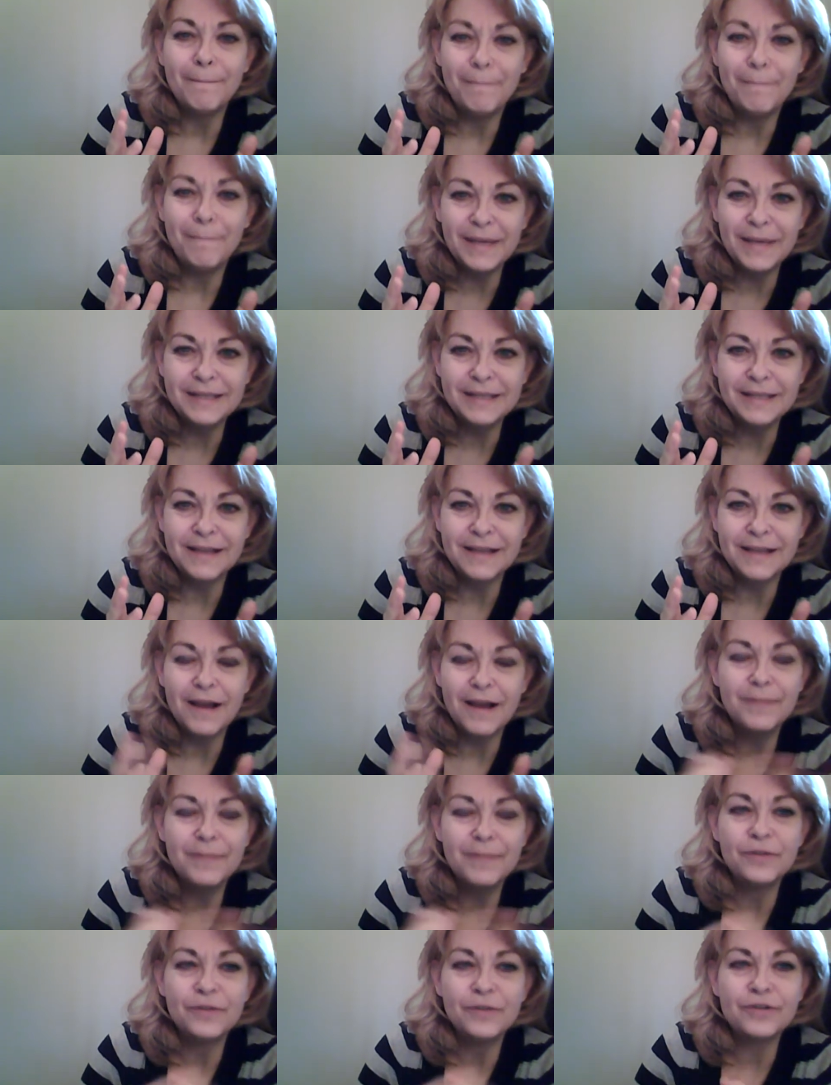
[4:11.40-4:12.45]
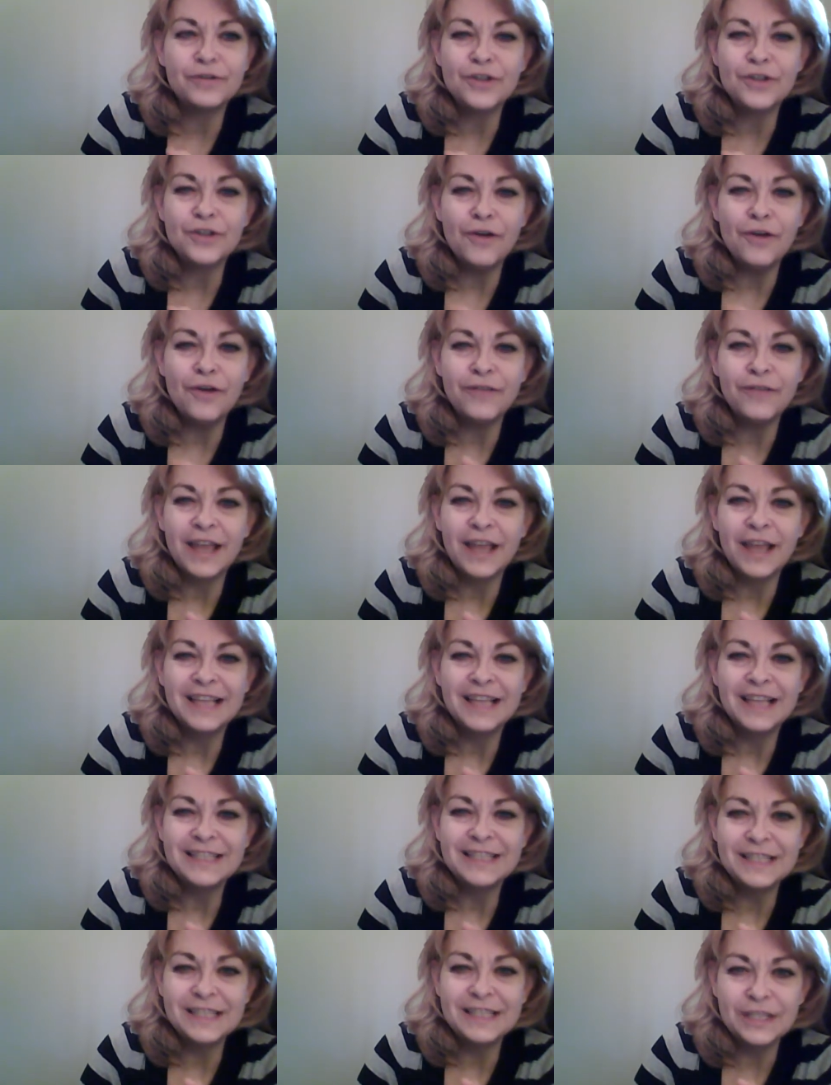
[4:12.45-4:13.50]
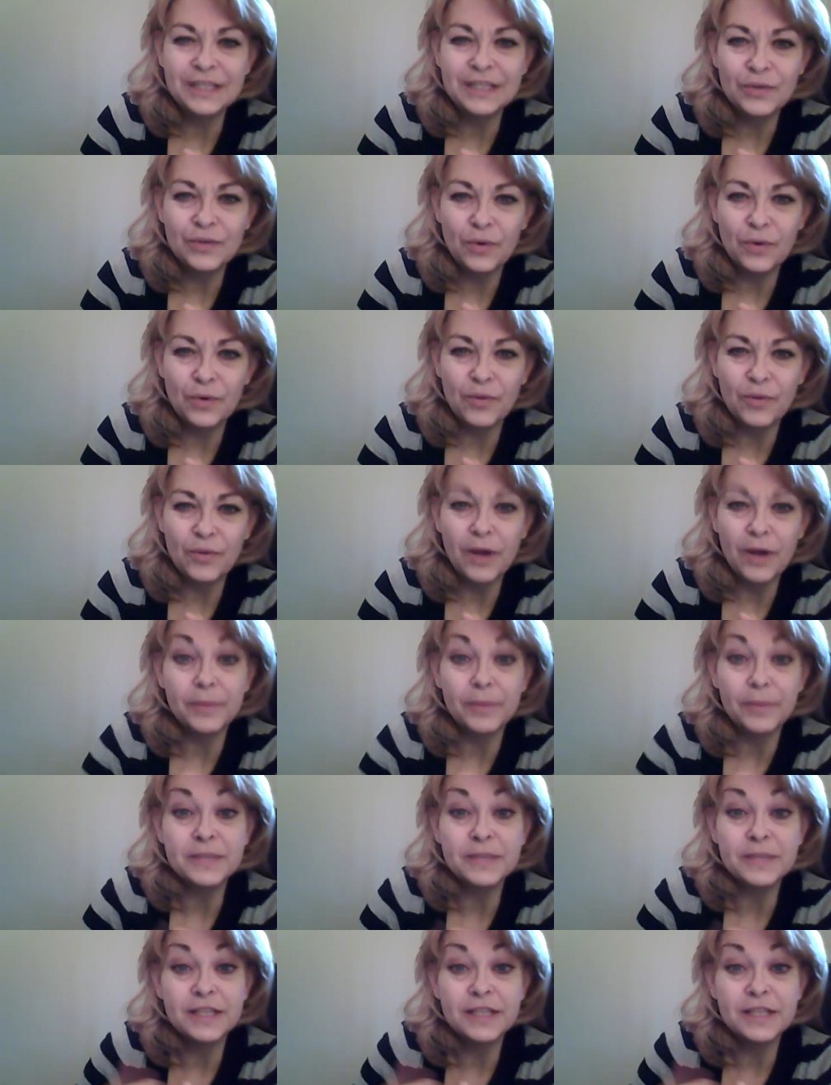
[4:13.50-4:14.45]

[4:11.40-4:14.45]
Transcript: big time. They're solving zero problems.